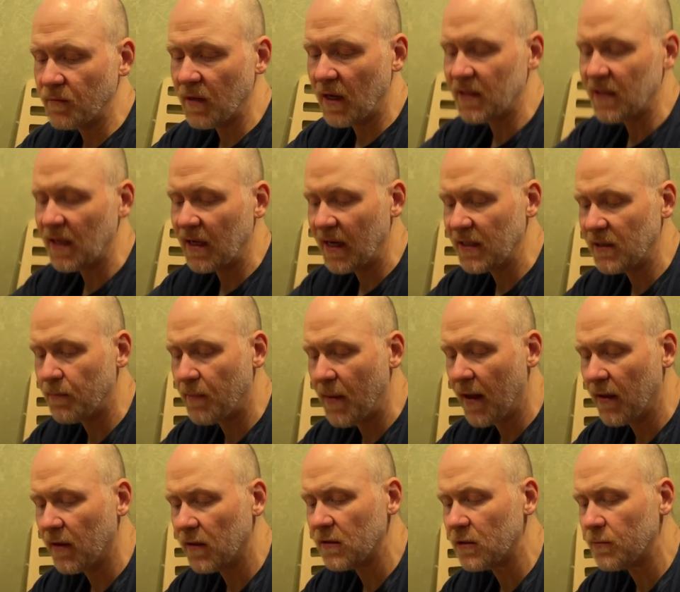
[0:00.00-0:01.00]
It's a nice
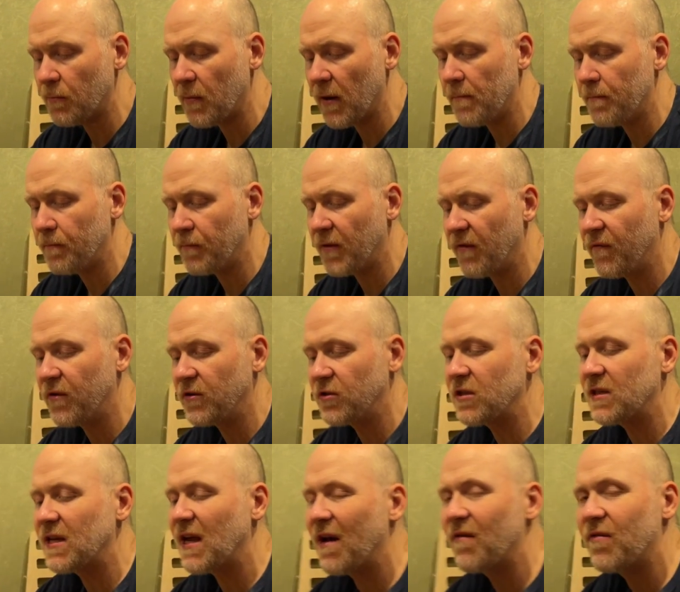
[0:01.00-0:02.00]
balance, but if you just
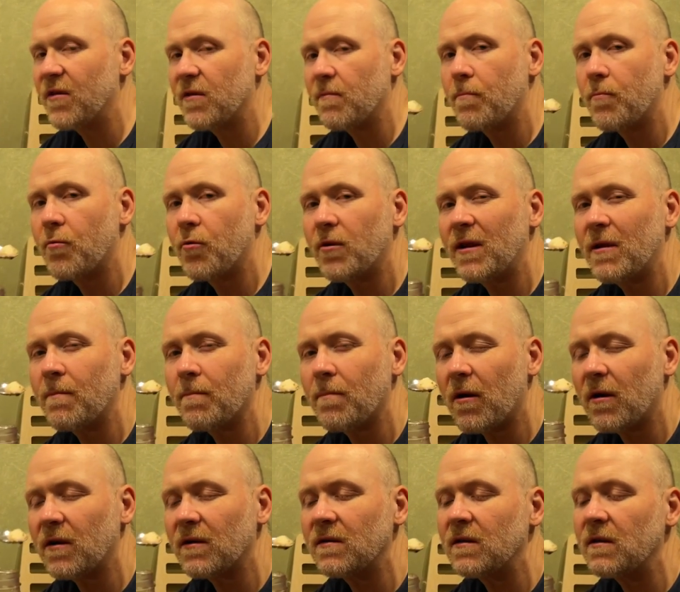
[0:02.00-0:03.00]
have the pudding
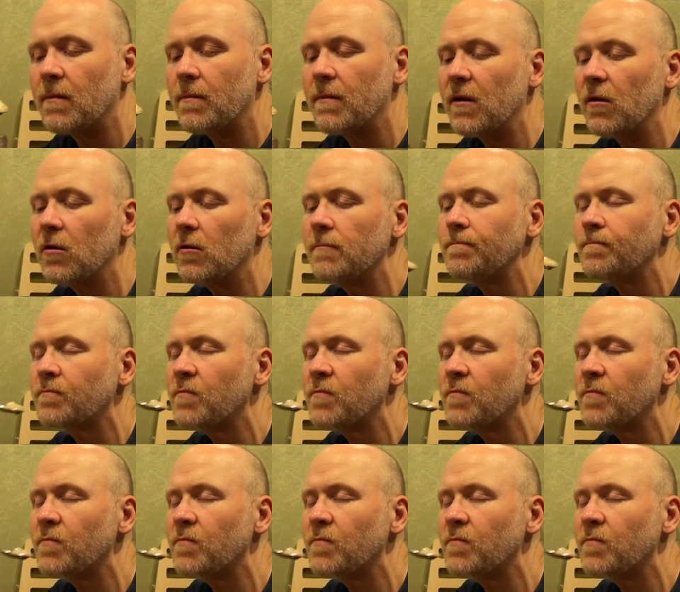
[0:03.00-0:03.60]
part in the middle.